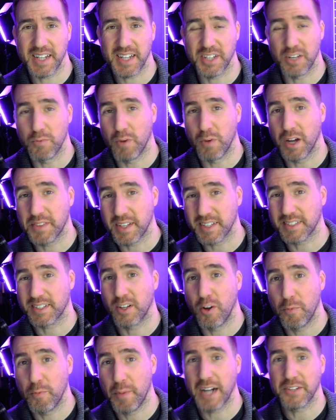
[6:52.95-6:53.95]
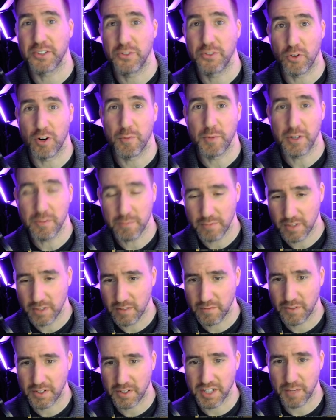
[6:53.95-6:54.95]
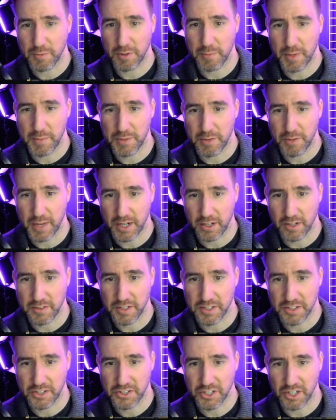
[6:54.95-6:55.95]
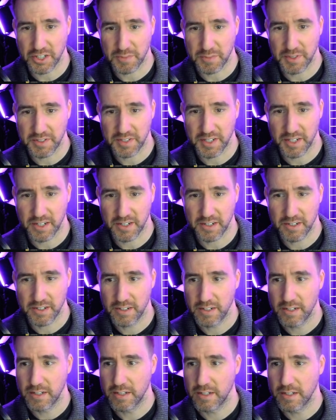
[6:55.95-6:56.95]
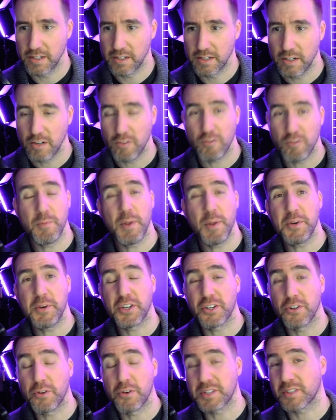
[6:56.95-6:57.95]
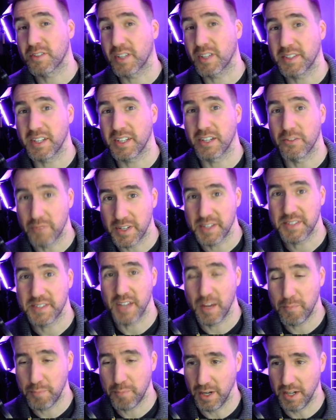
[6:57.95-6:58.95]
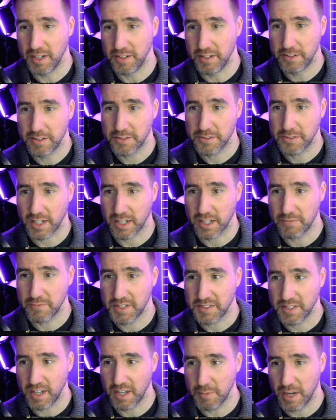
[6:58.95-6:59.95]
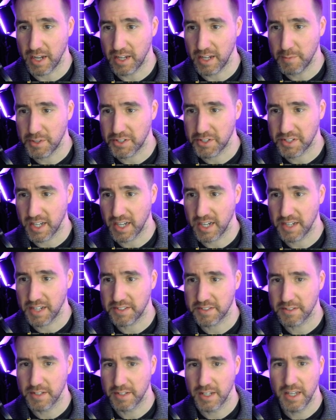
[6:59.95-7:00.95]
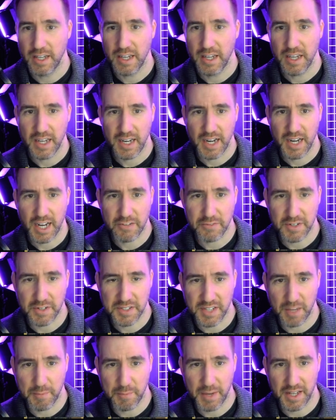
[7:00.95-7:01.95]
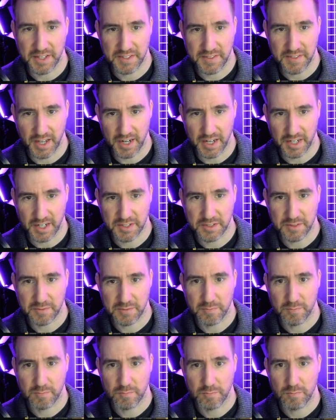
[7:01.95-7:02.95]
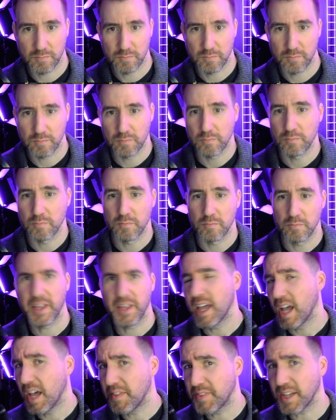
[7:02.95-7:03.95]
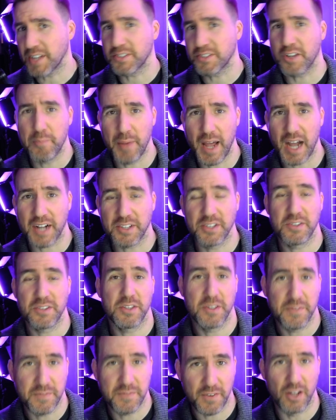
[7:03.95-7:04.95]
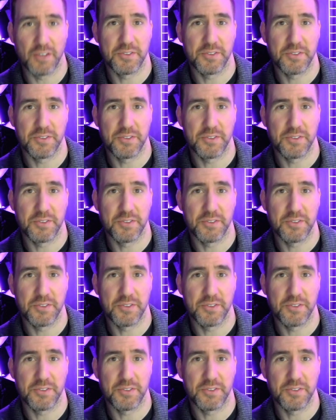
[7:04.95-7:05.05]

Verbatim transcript: and you want things to go back to normal, for example, maybe you make all these adjustments here, remember you can always click the reset button. So I can reset my image size and I can reset my aesthetics. And things are back to the default